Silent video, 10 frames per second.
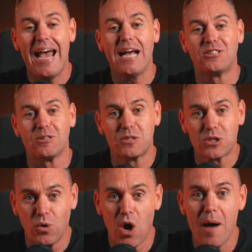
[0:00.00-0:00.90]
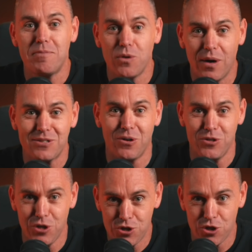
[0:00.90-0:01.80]
and subscribe to us on
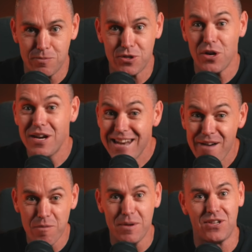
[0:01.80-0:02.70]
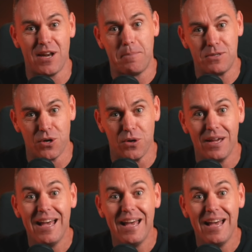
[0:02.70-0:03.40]
YouTube so you never miss an episode.